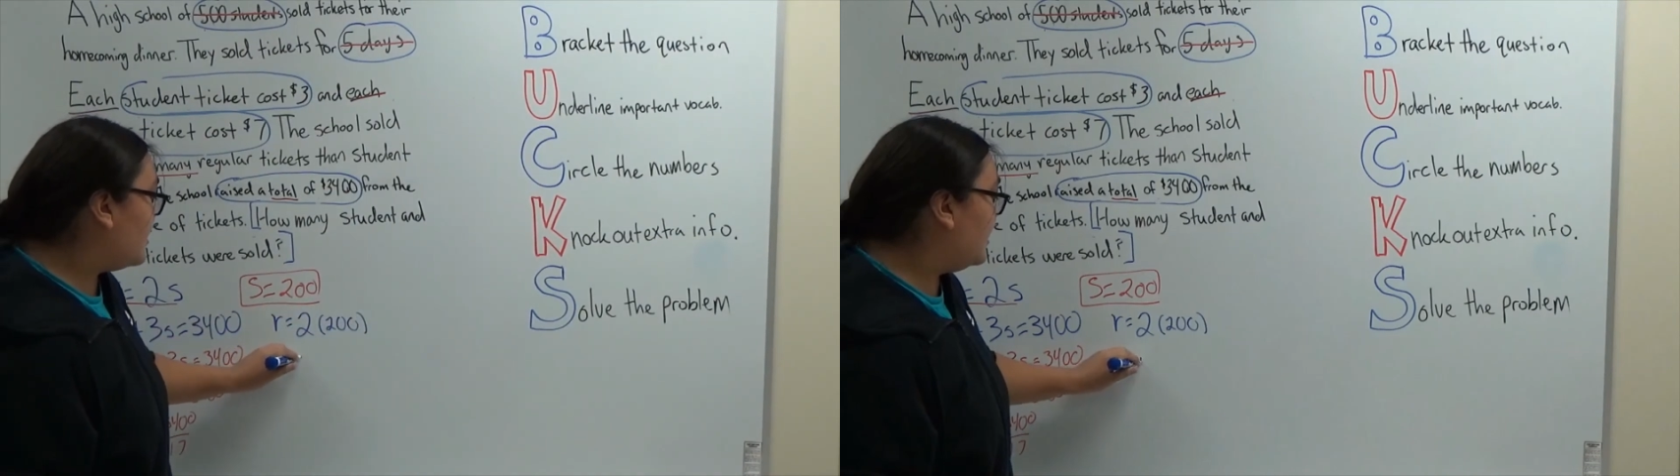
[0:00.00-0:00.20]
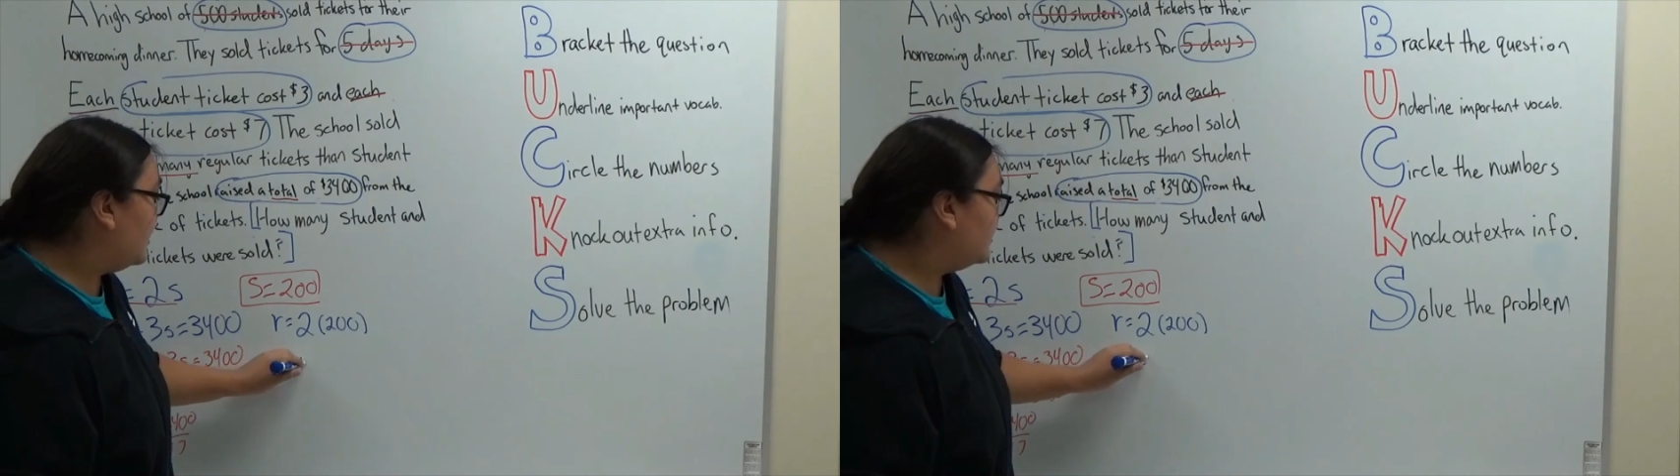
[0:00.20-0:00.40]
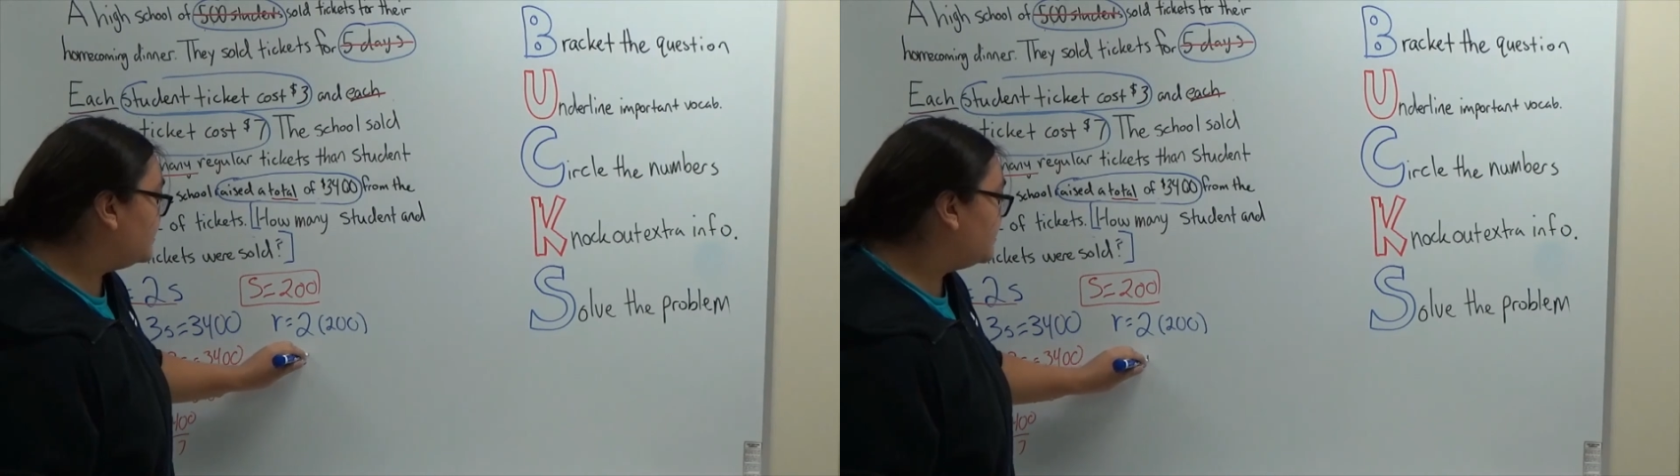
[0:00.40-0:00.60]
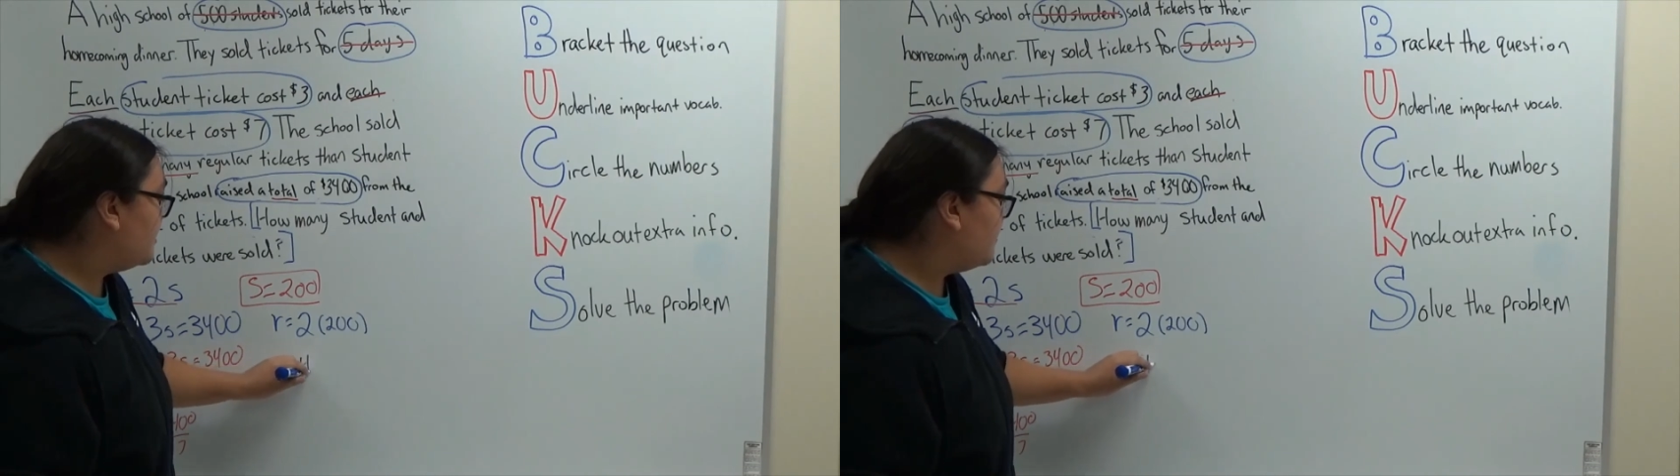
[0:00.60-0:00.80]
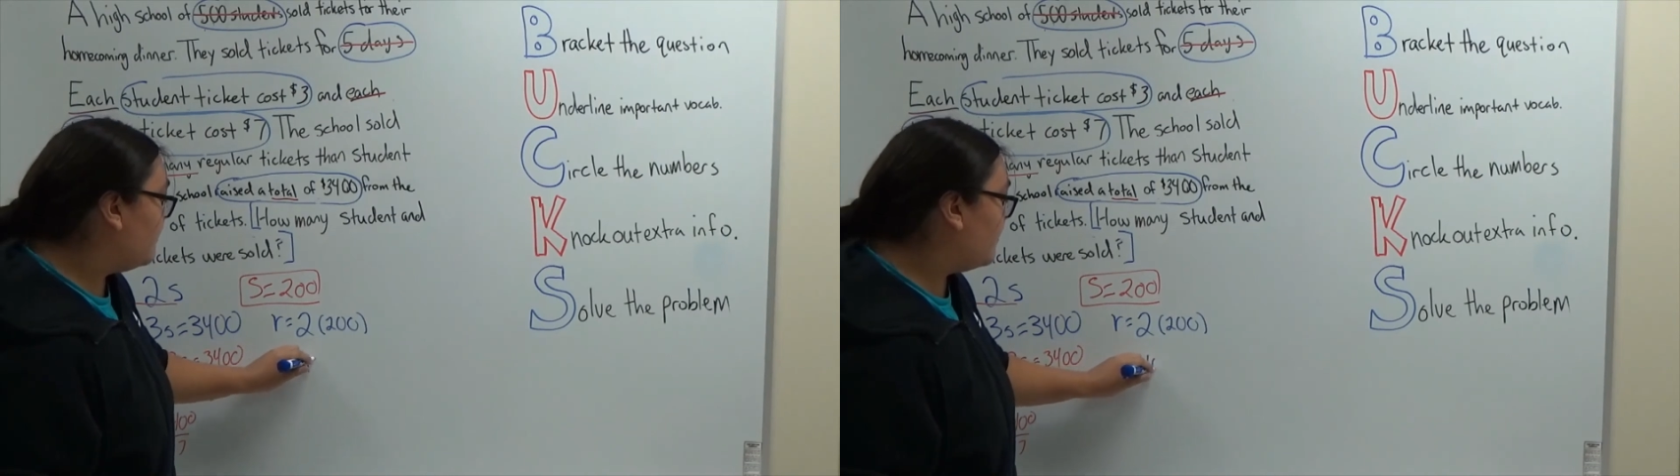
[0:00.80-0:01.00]
is
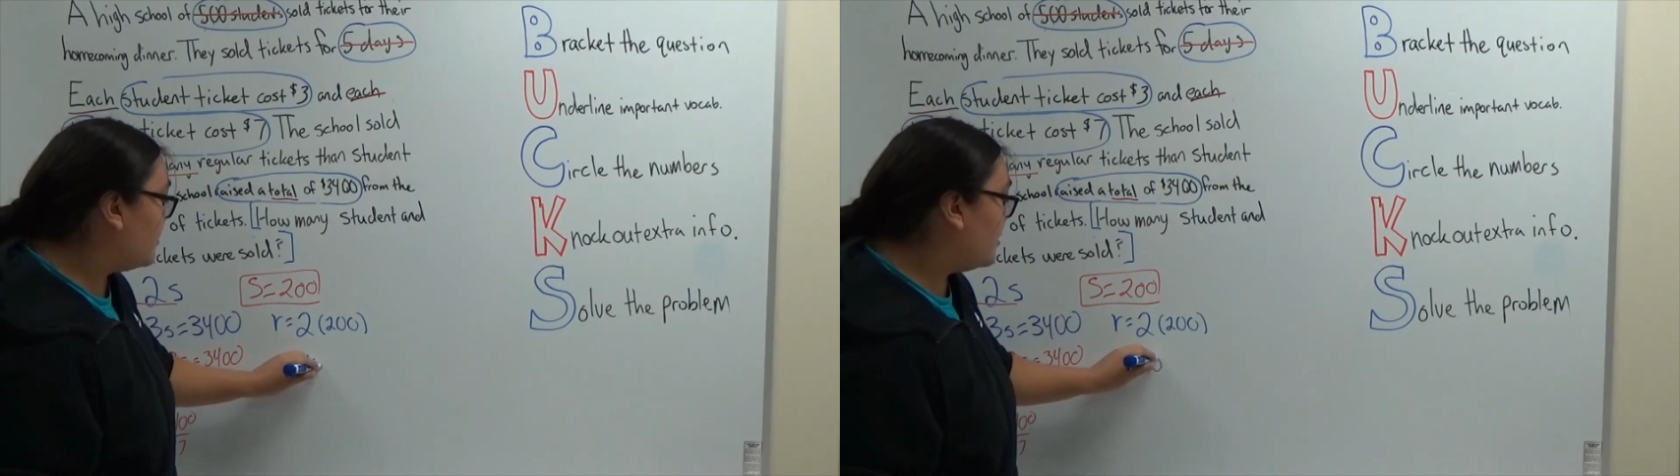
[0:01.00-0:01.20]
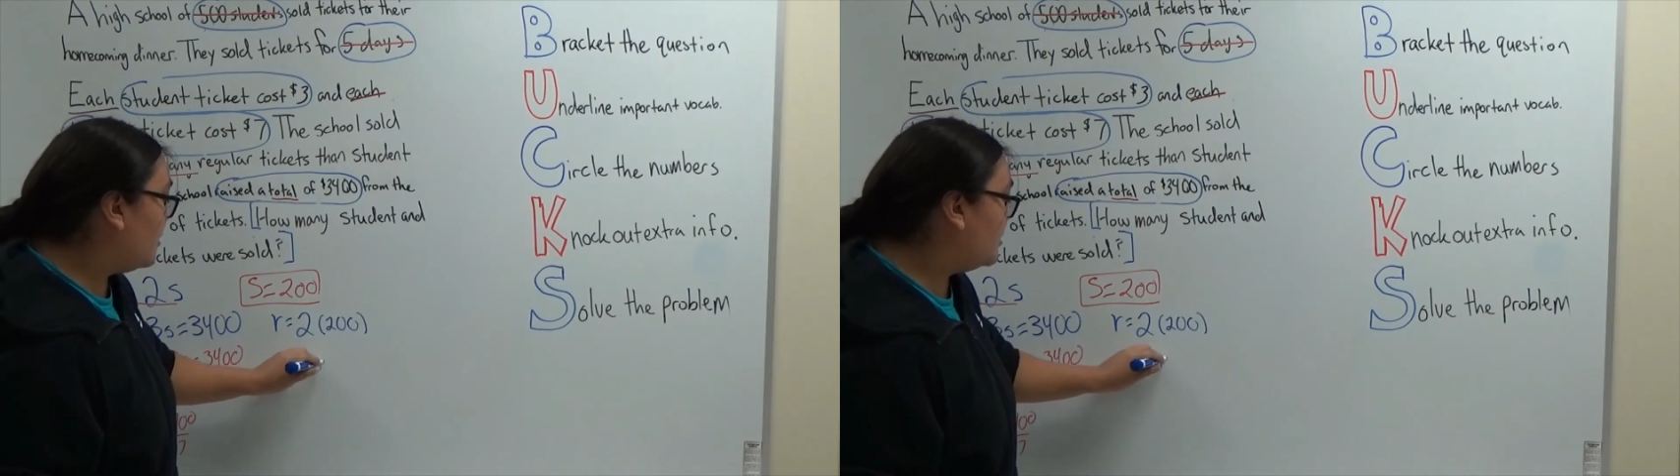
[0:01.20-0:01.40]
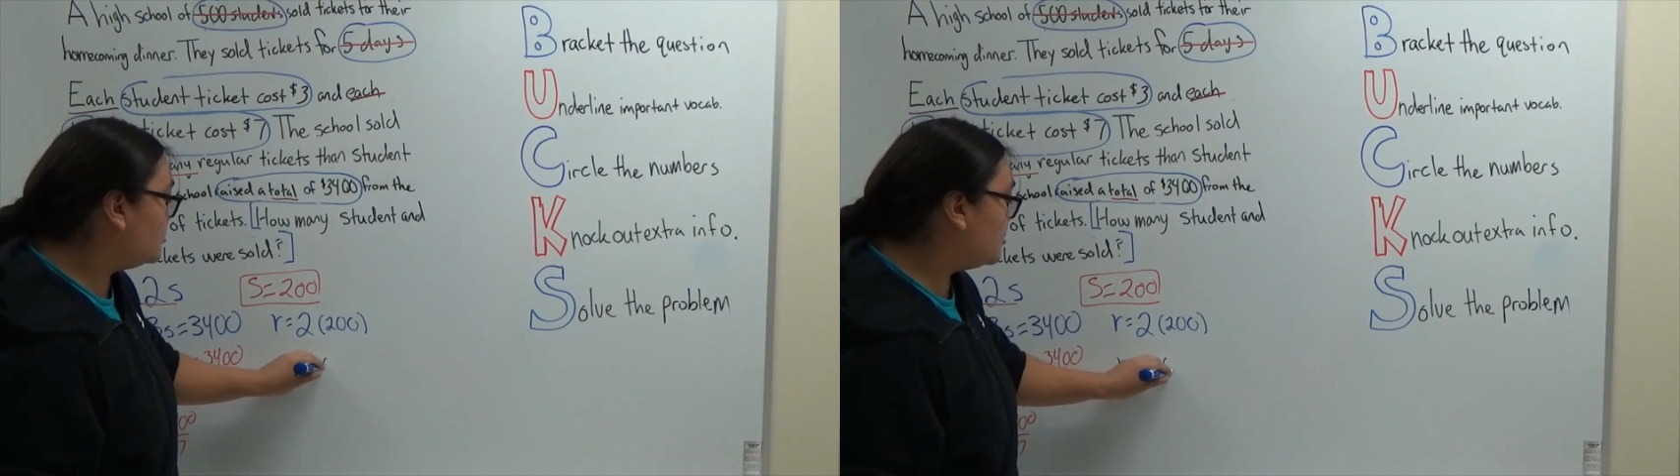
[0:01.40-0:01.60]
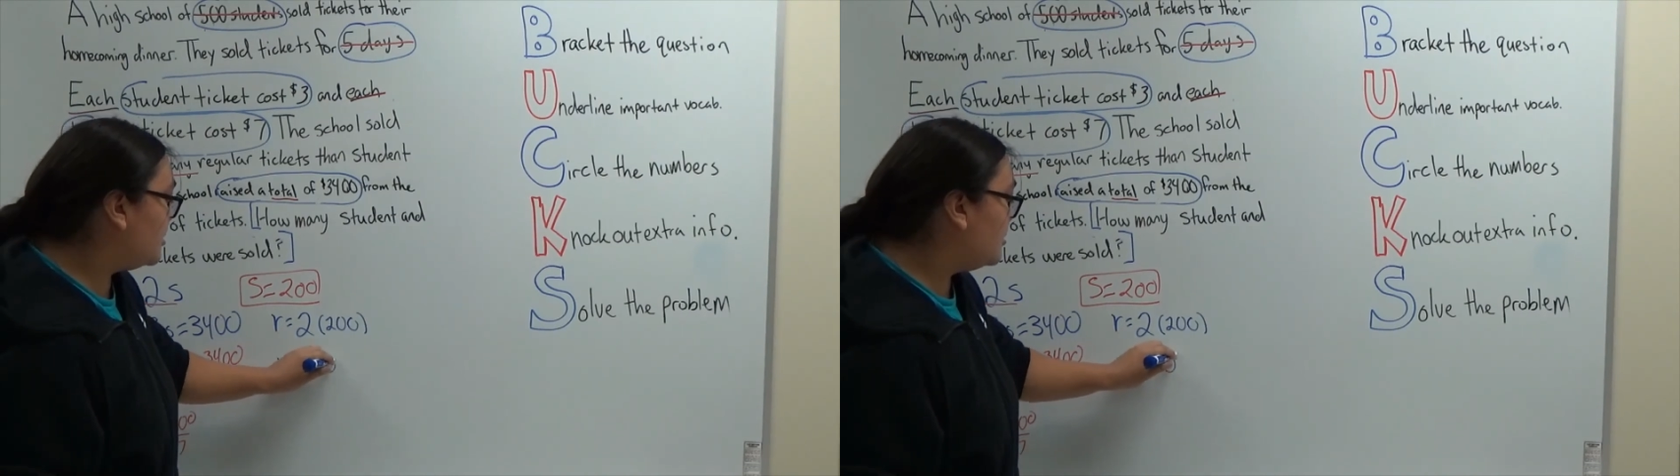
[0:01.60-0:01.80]
400.